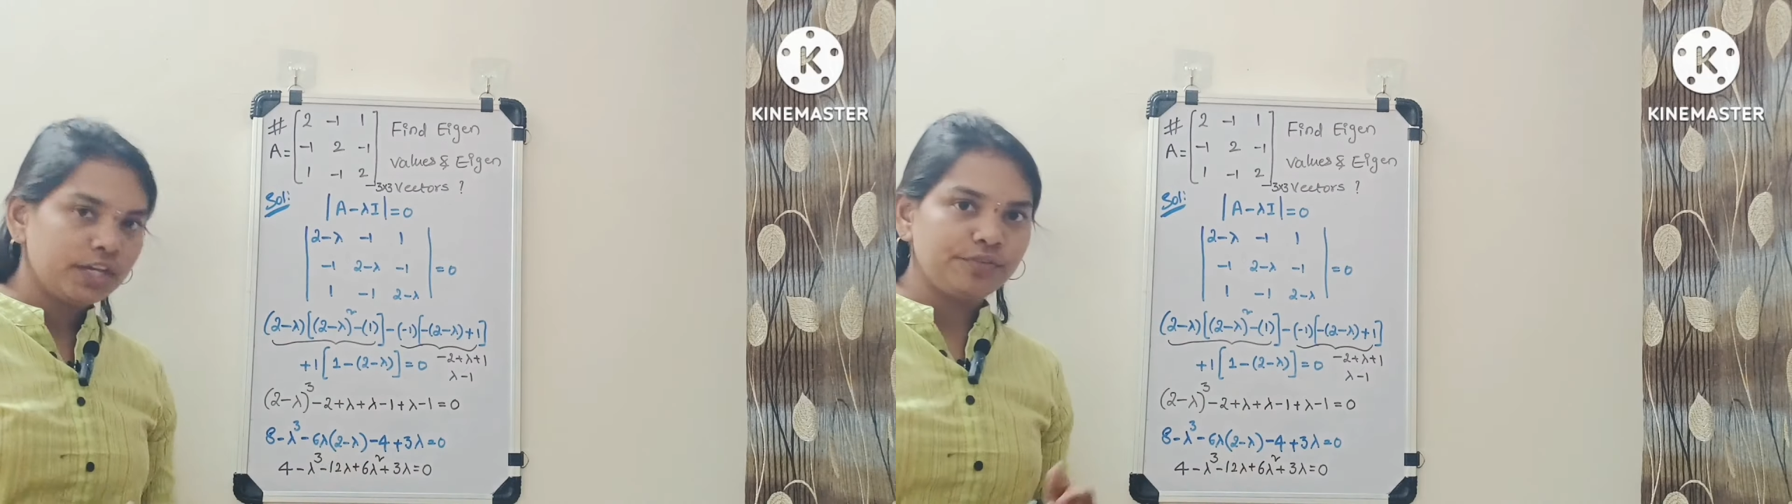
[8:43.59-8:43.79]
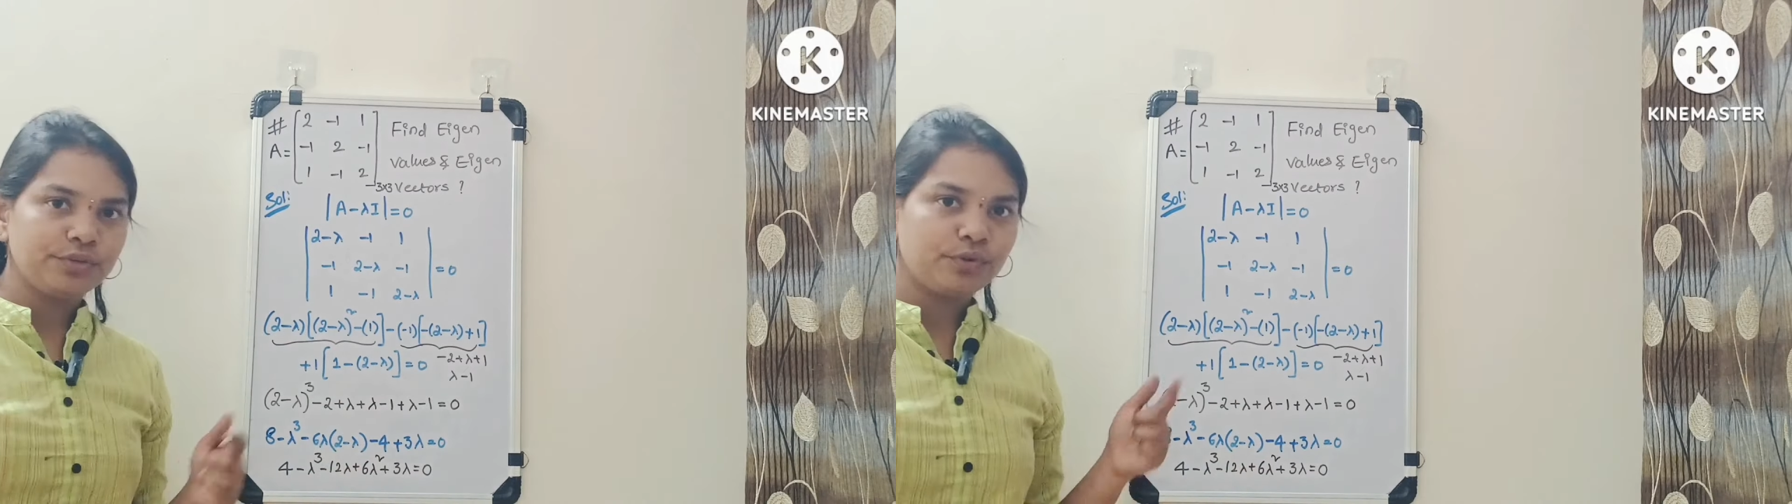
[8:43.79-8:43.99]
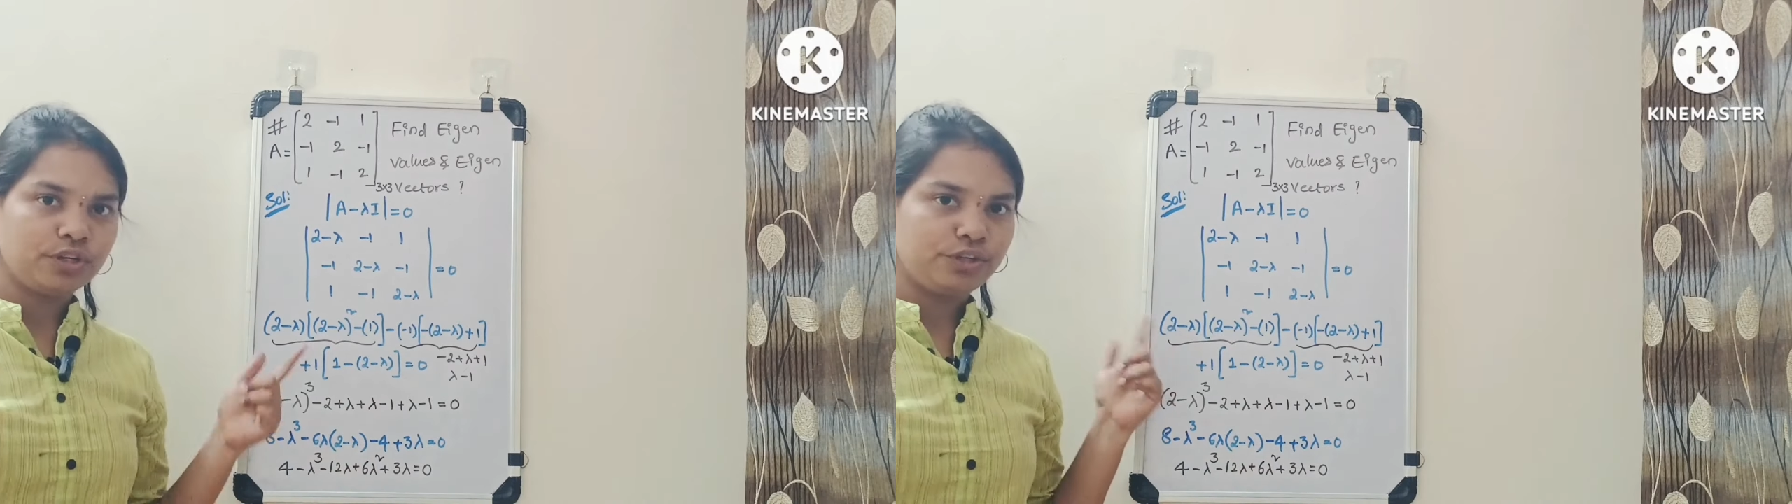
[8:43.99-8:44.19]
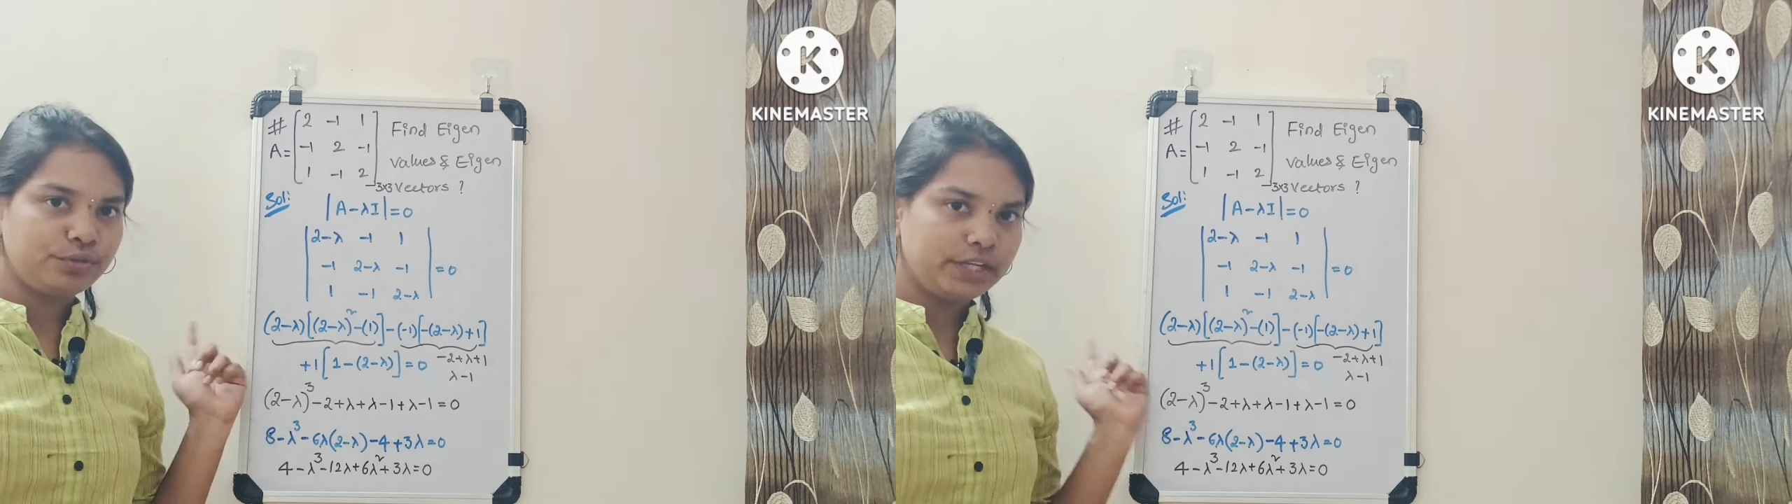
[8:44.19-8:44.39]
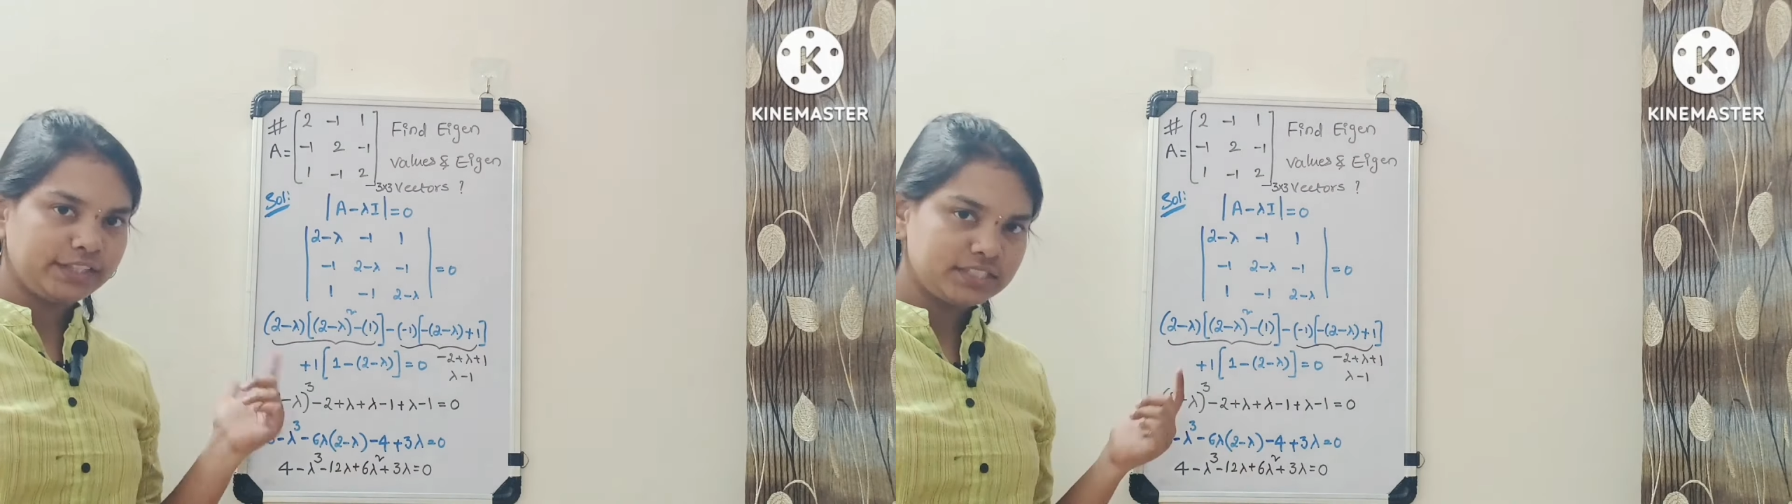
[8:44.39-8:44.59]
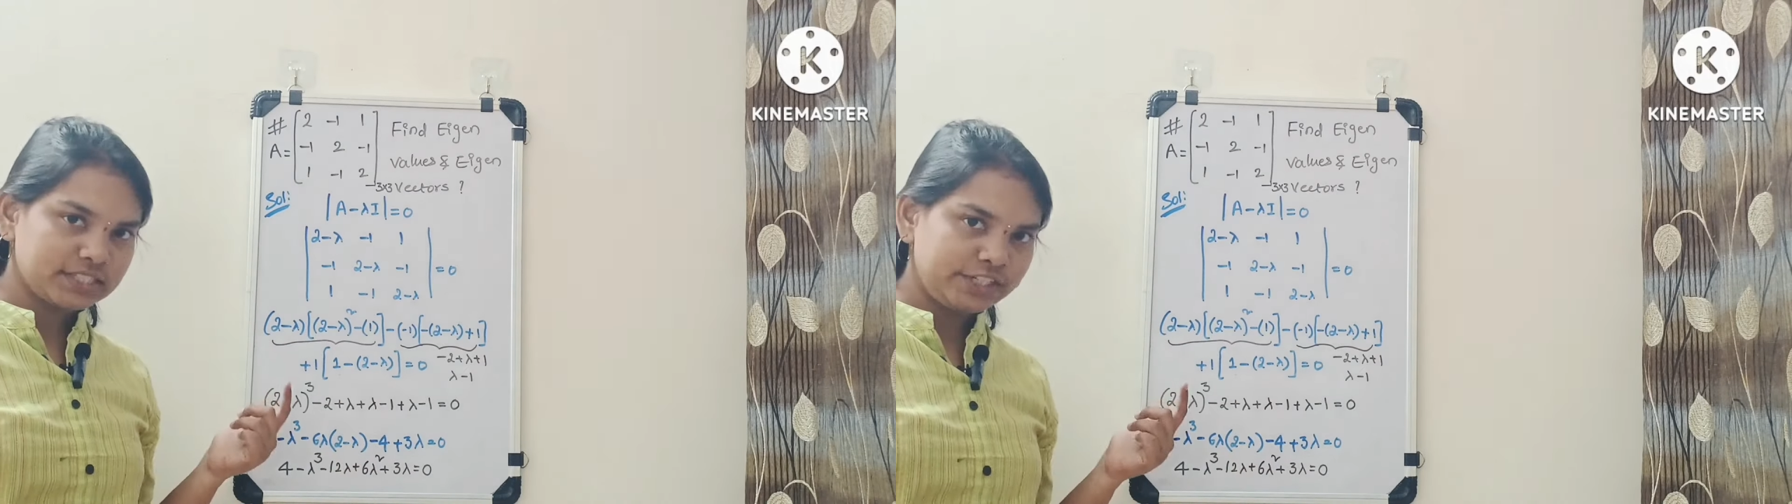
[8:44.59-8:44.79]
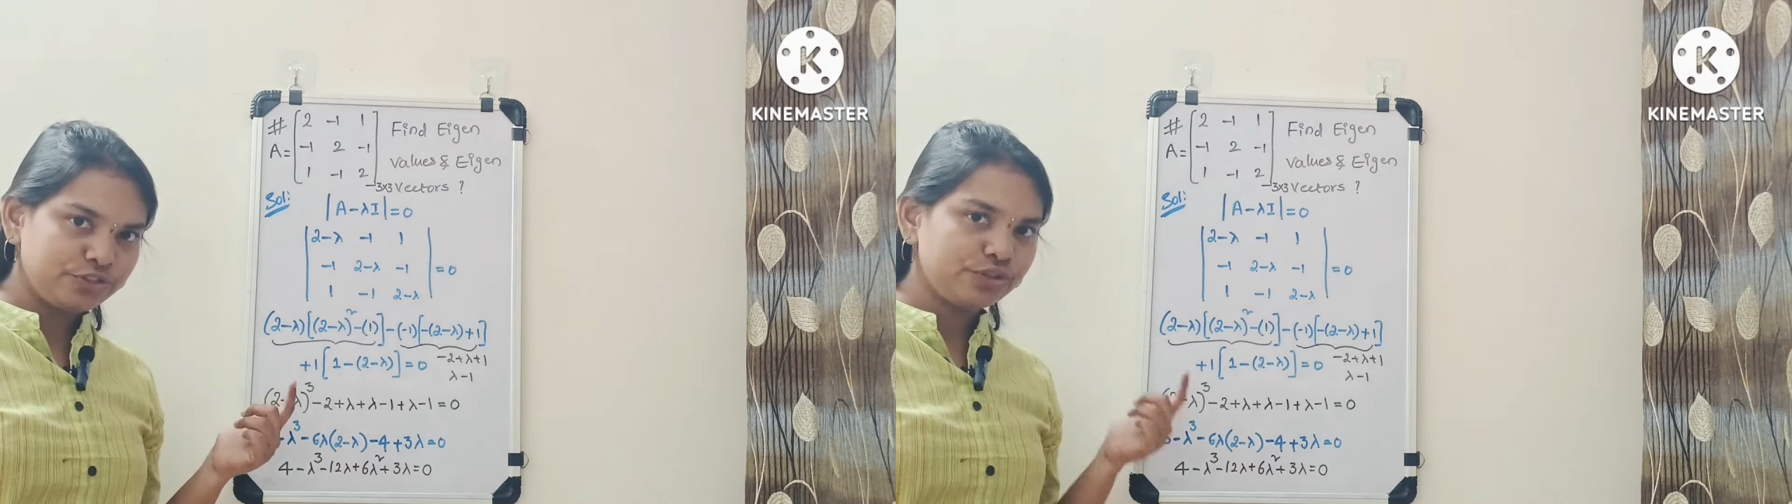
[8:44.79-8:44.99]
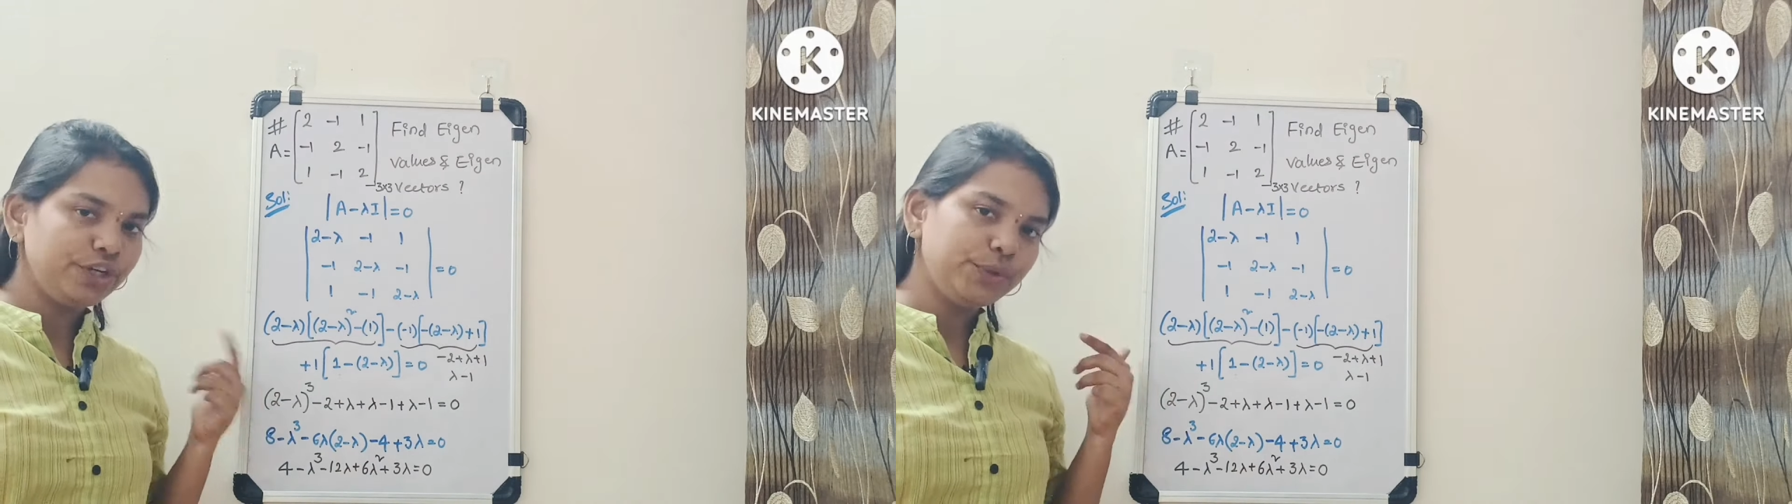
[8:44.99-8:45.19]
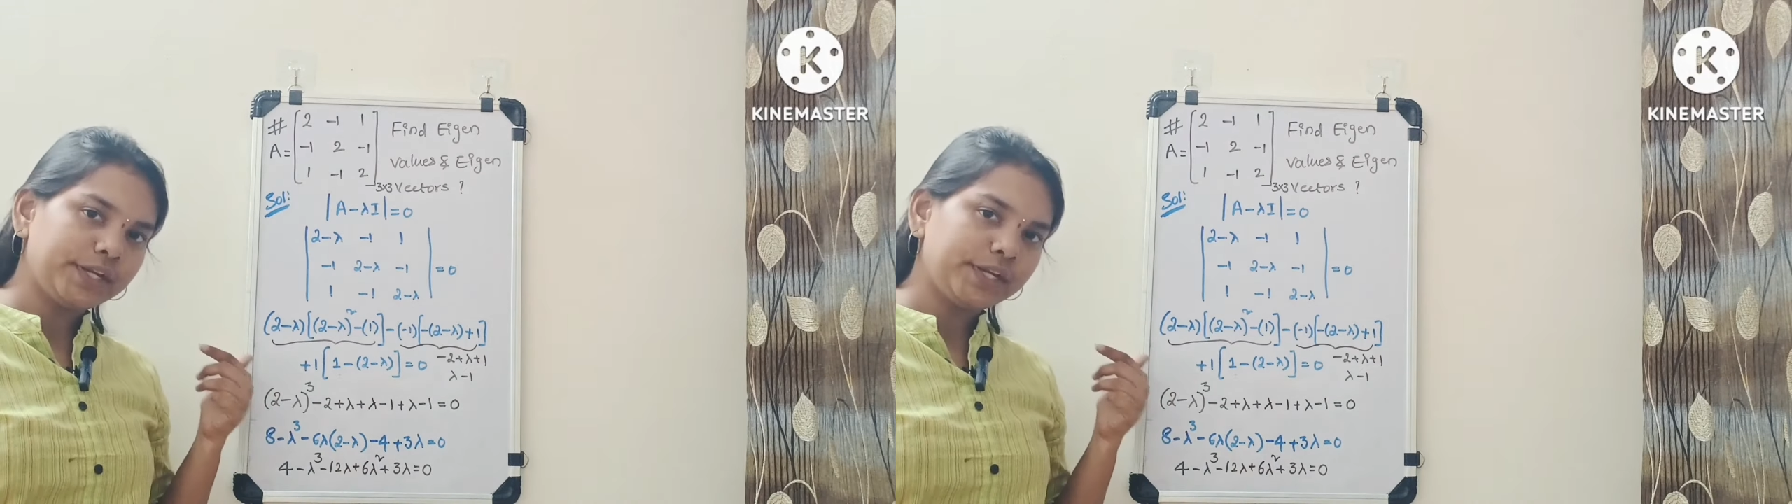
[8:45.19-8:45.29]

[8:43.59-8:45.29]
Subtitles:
If you want to take the screenshot,